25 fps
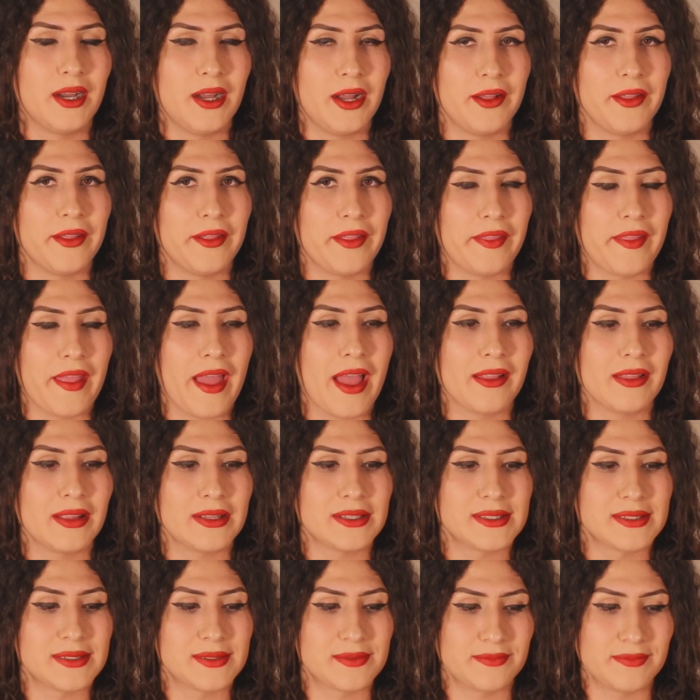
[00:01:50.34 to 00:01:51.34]
other than that,
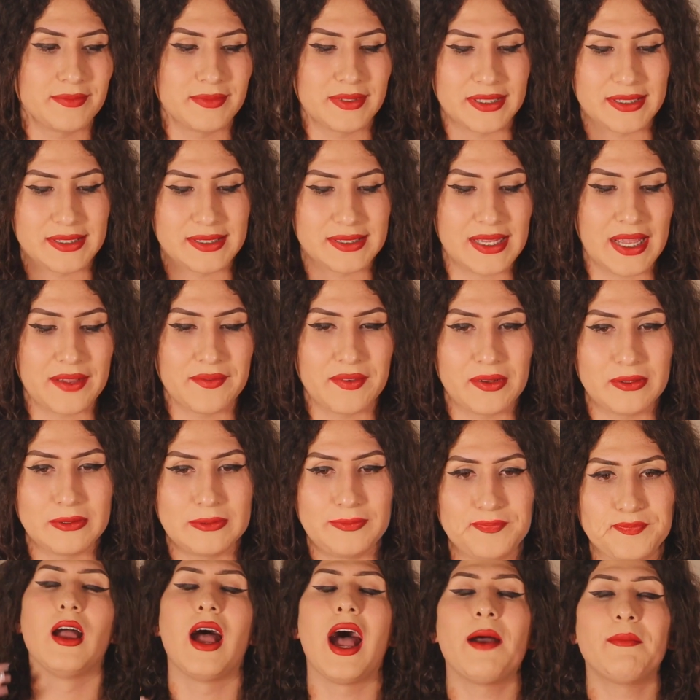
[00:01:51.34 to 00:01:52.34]
let's dive in.
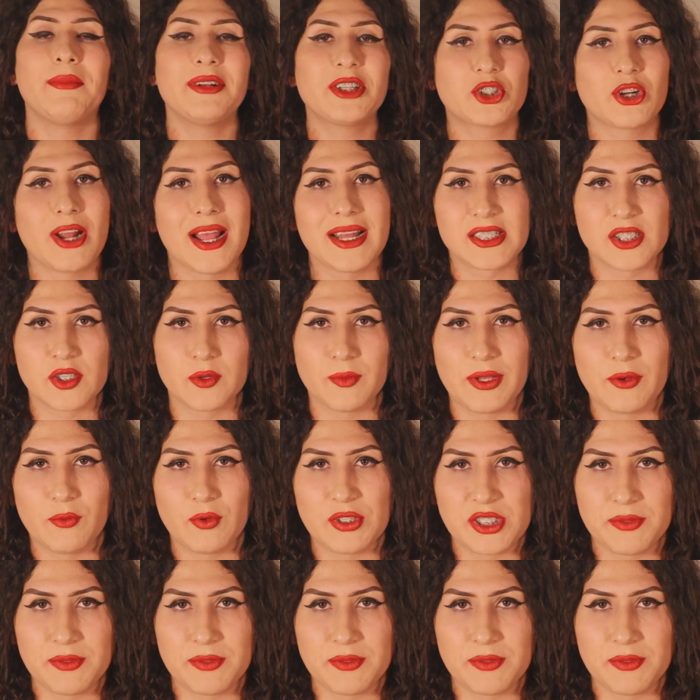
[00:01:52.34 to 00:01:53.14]
I'm a trans woman,